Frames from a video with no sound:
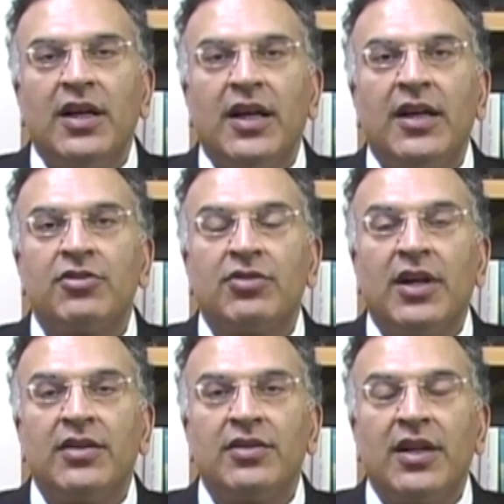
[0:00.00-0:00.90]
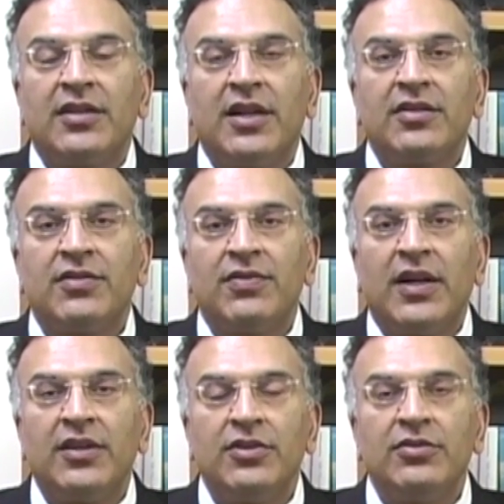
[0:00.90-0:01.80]
and trying to
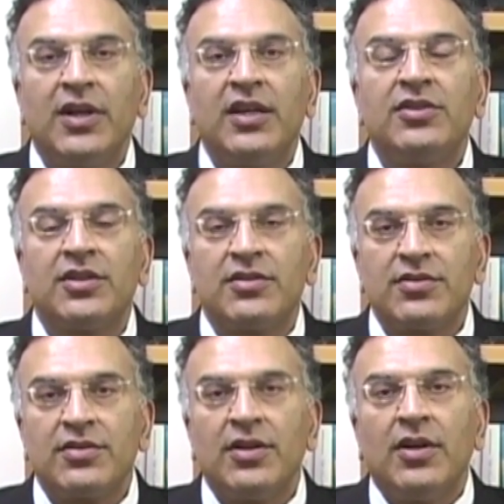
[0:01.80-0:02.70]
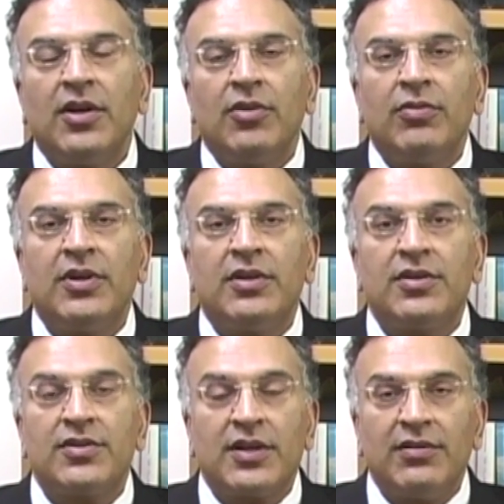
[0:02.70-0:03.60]
identify new agents, we
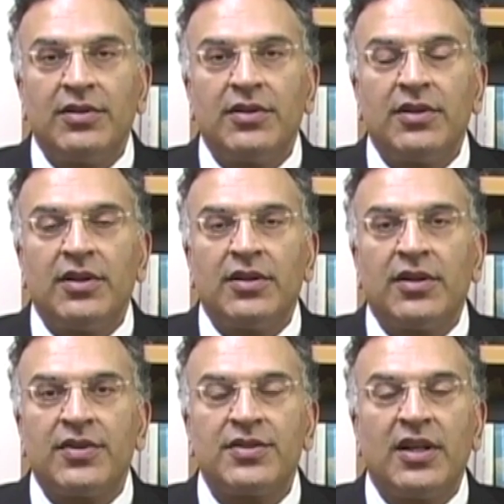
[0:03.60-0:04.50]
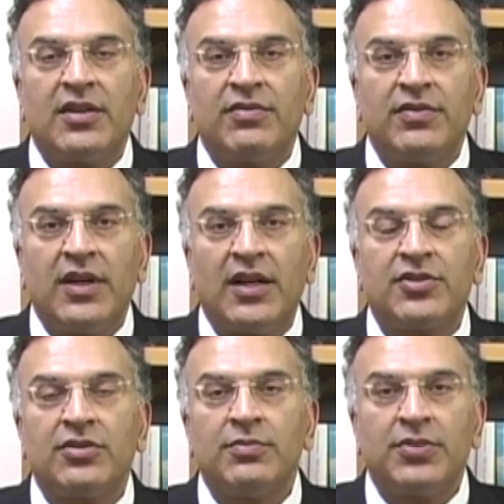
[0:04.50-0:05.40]
discovered a set of
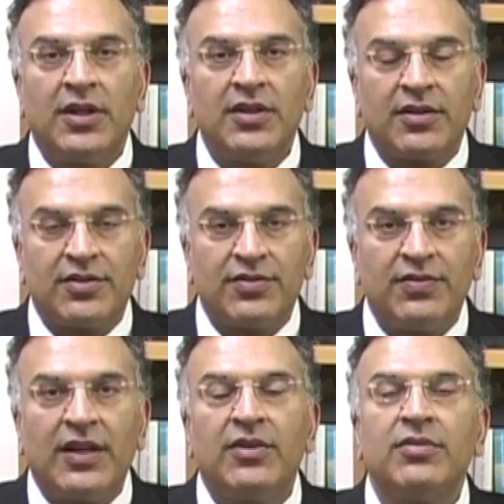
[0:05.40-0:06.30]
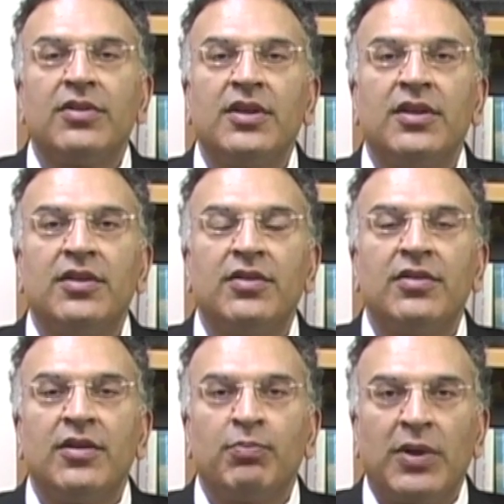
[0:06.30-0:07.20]
natural products found in
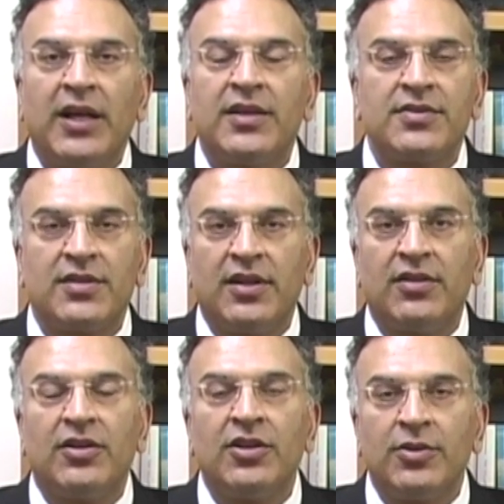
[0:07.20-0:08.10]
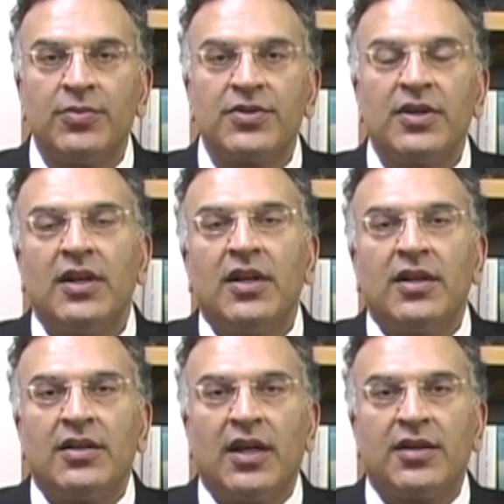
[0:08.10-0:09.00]
plants and herbs
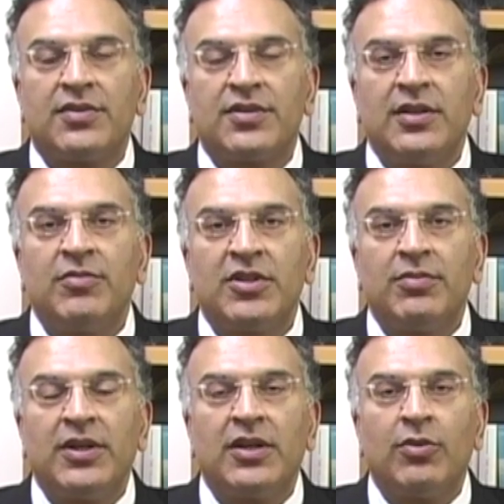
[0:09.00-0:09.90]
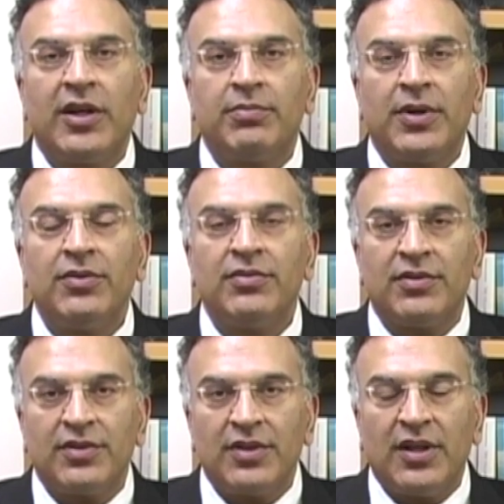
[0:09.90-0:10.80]
that seem to be quite
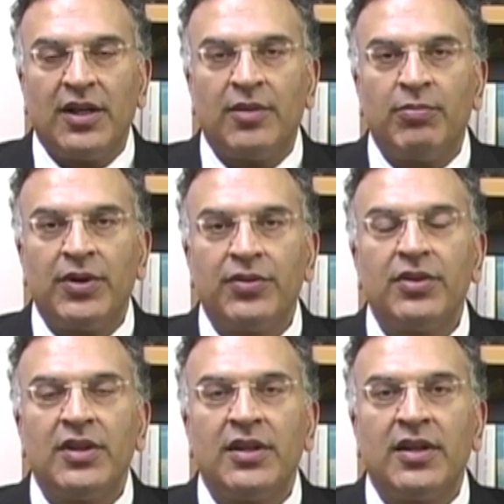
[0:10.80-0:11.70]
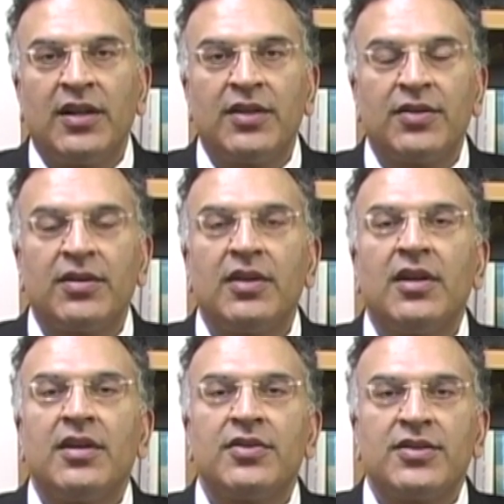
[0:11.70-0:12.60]
potent, both in our
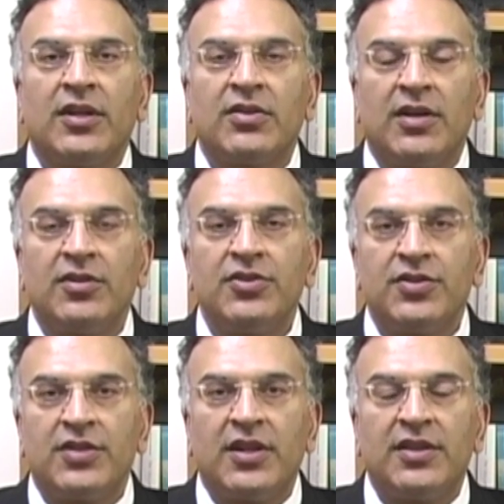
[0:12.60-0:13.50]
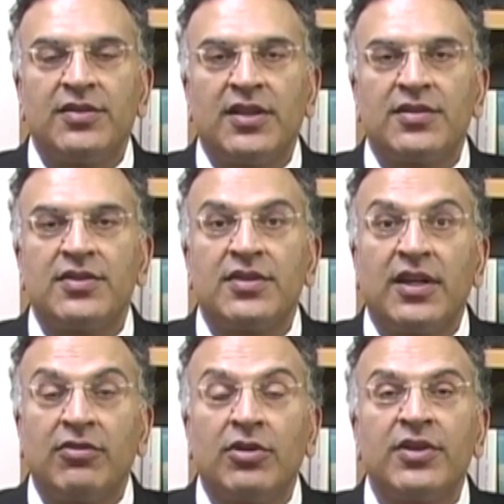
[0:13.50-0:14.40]
cell culture studies, that's to
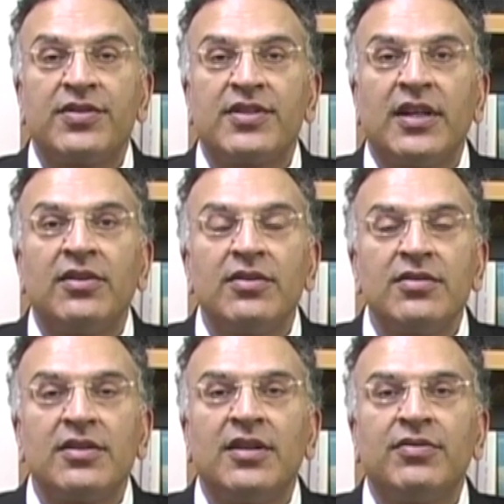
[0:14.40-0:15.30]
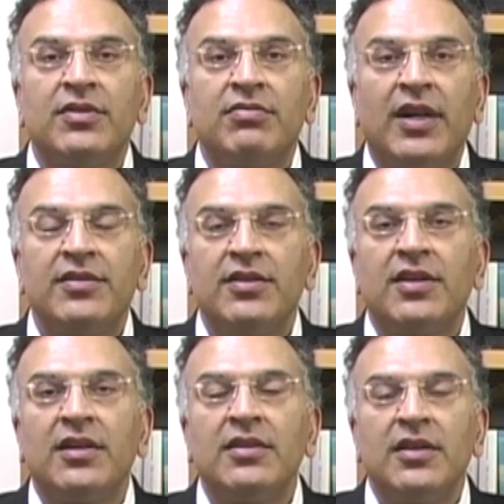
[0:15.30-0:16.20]
say growing cells of the
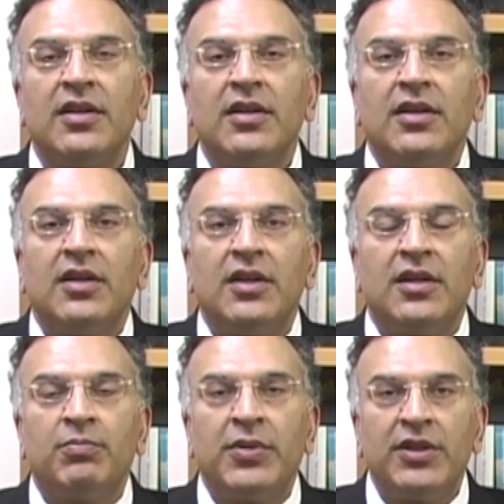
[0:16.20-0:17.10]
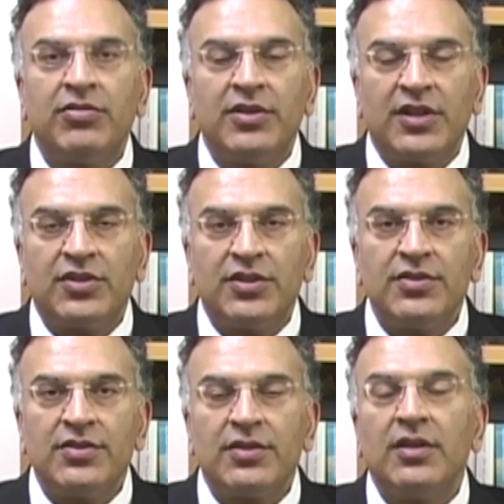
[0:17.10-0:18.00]
retina in petri
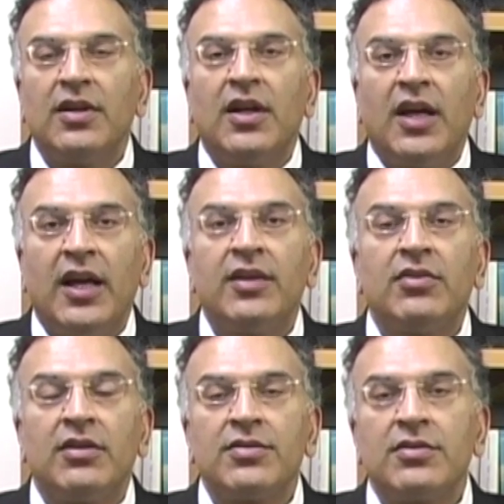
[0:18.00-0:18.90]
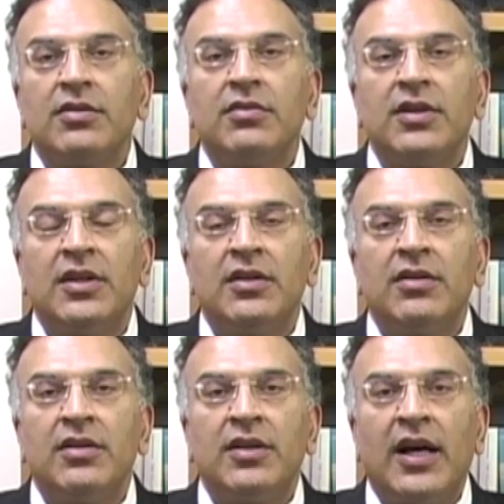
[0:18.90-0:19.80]
dishes, and also
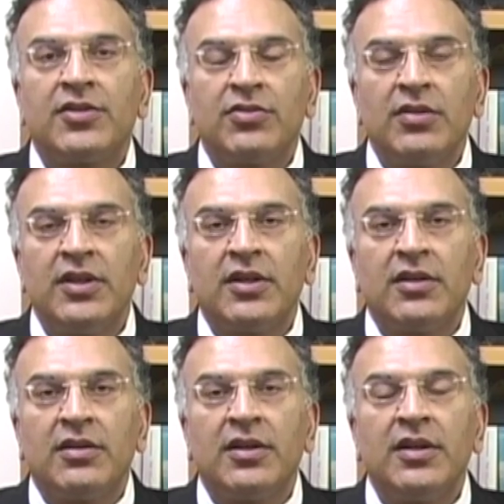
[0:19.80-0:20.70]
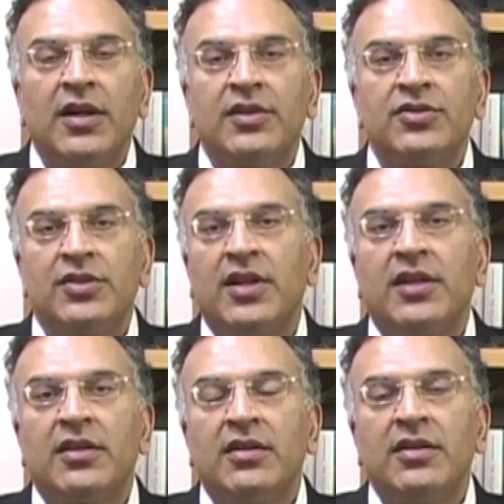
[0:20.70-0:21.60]
in naturally occurring and
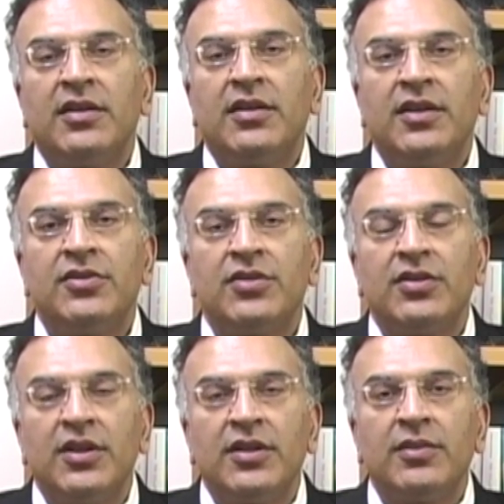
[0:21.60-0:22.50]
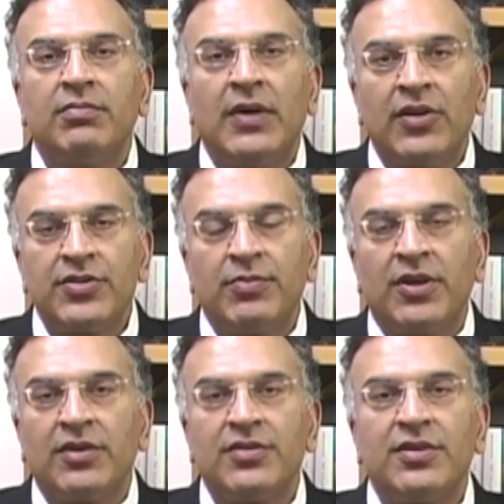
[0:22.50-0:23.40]
genetically engineered mouse
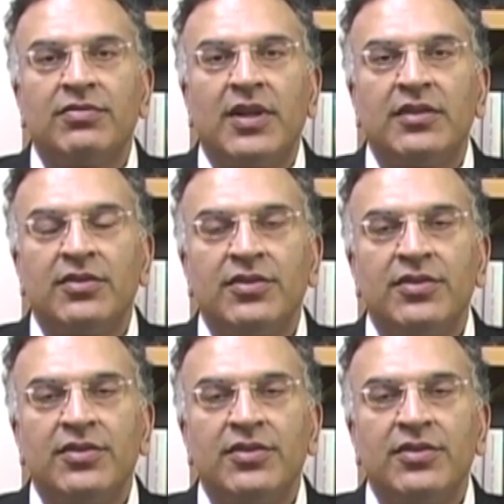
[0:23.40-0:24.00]
models of retinal